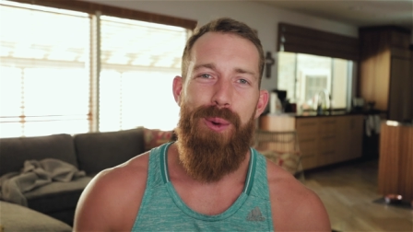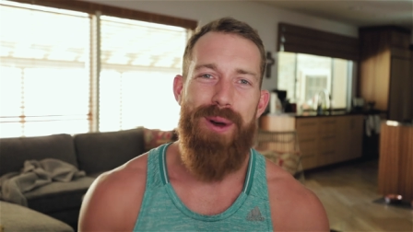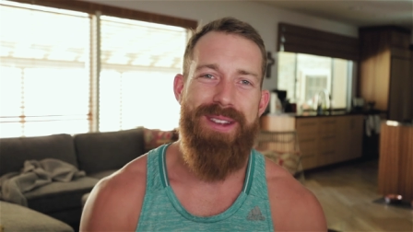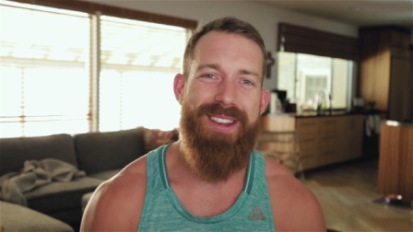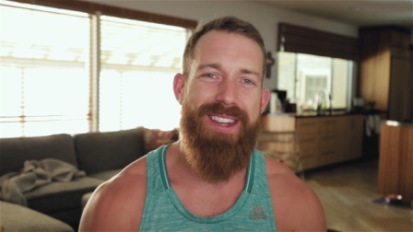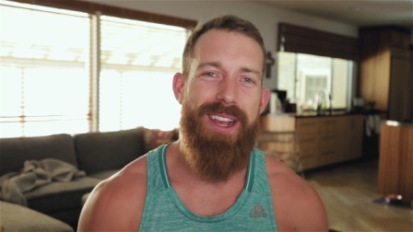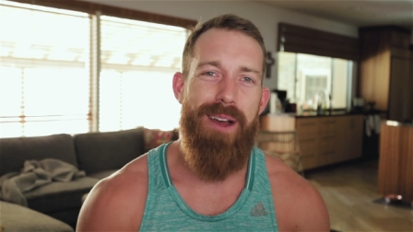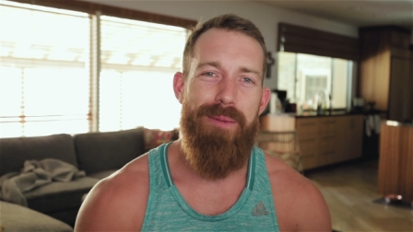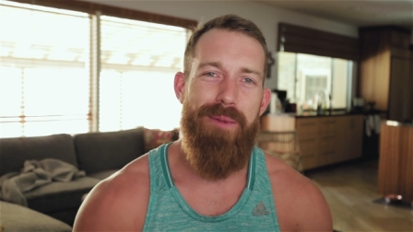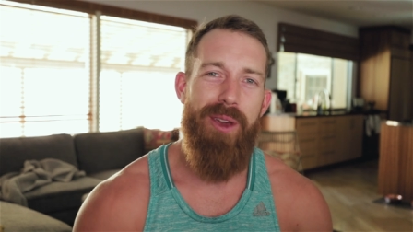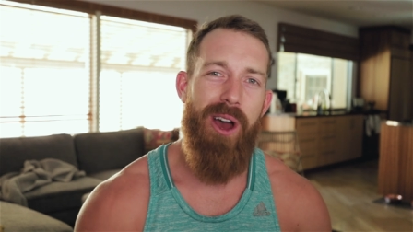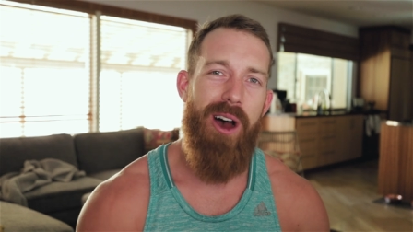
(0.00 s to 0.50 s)

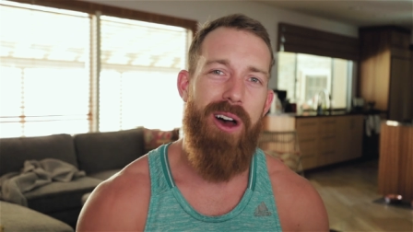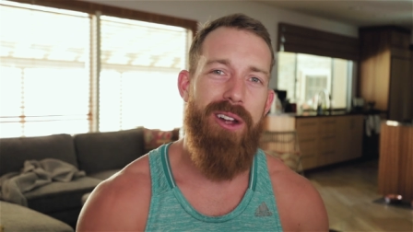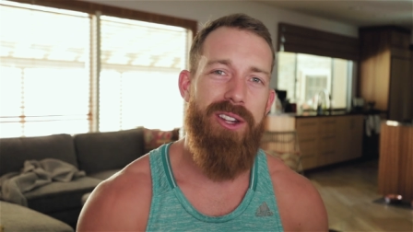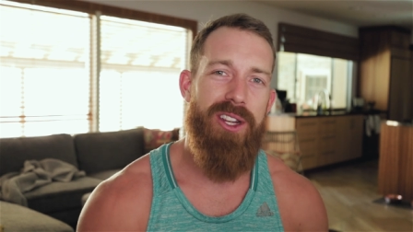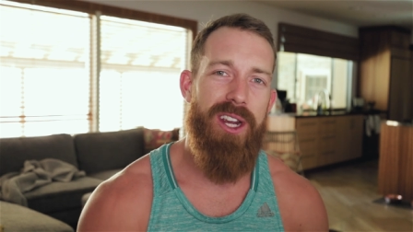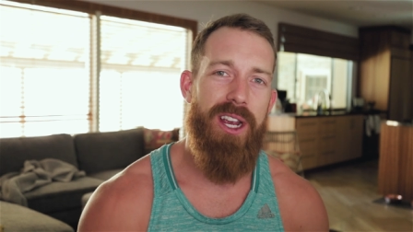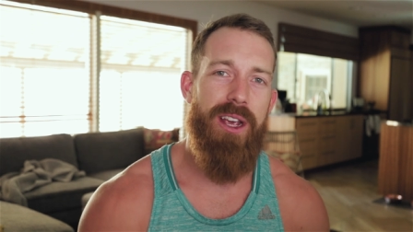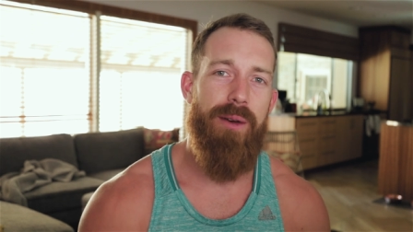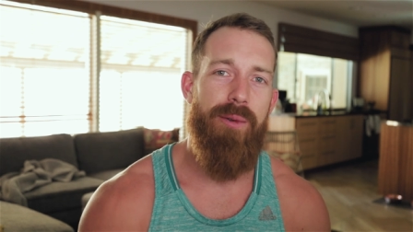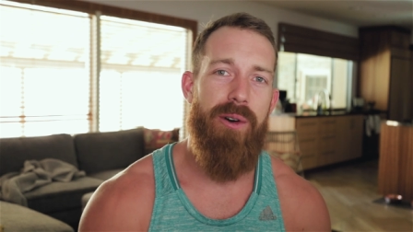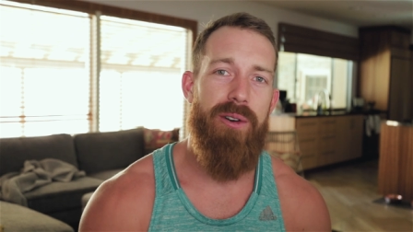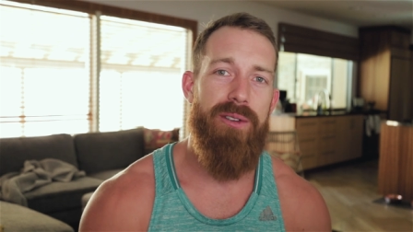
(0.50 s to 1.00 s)
What's up, y'all?
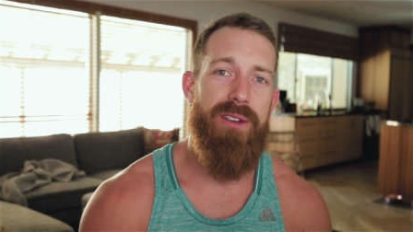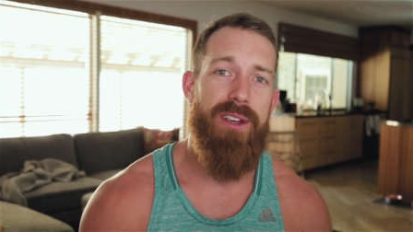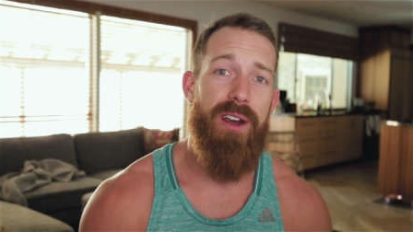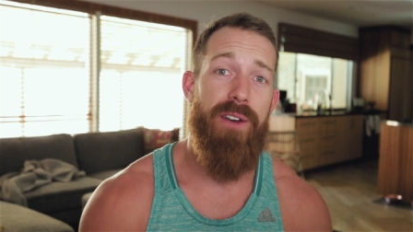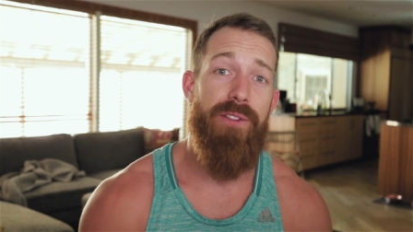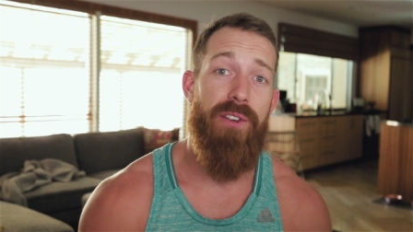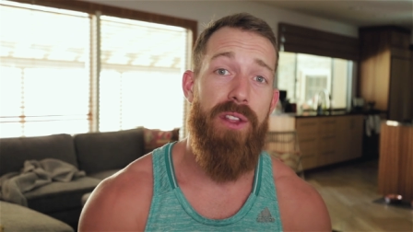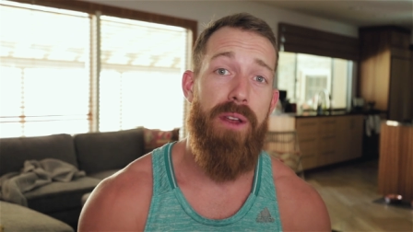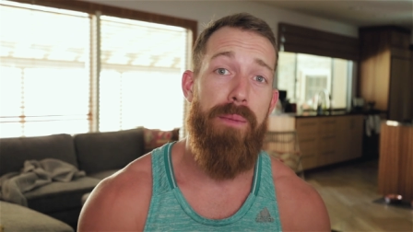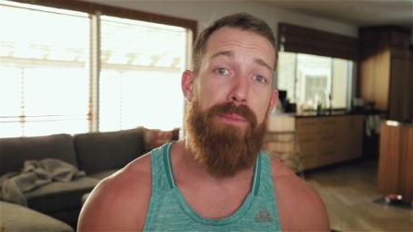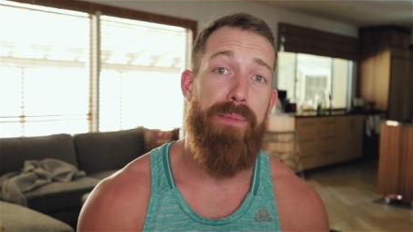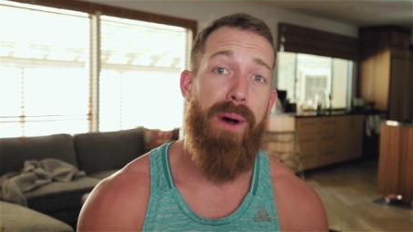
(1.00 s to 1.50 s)
Jakob Owens
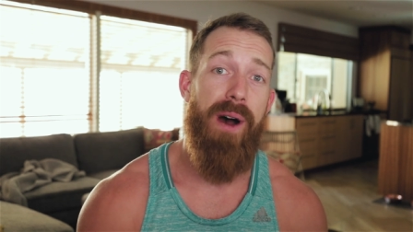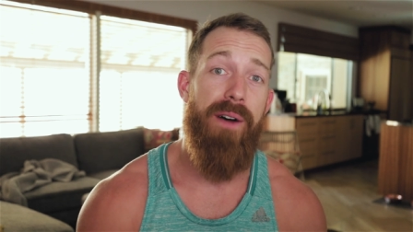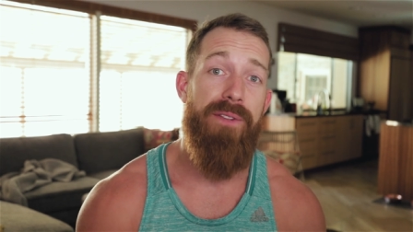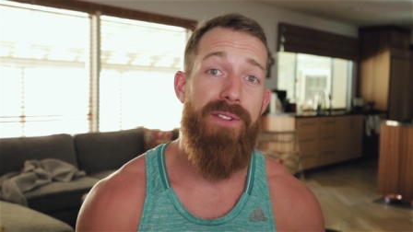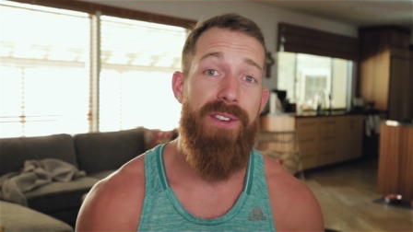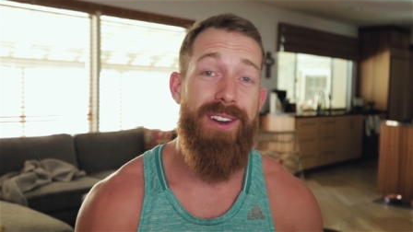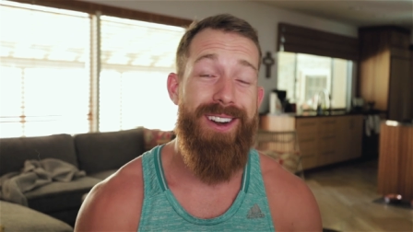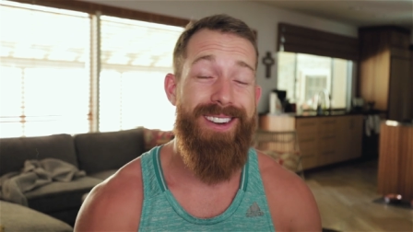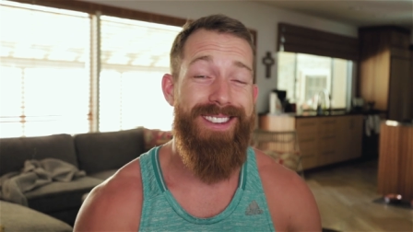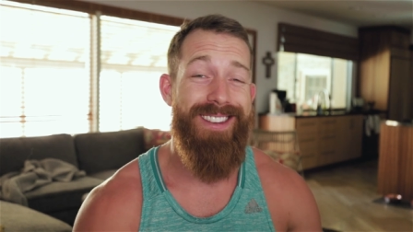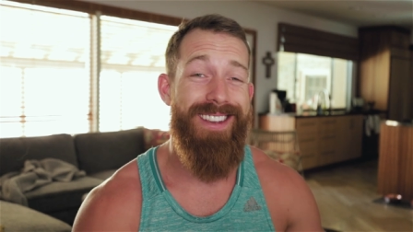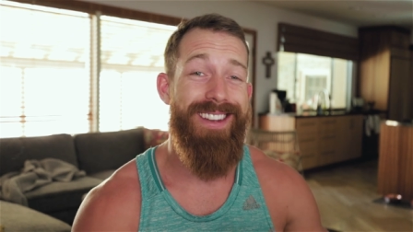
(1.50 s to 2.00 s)
here for the Buff
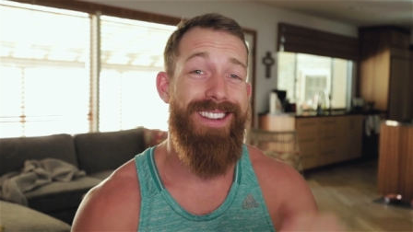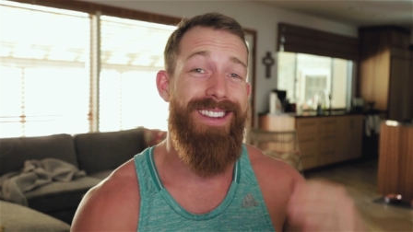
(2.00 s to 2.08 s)
Nerds,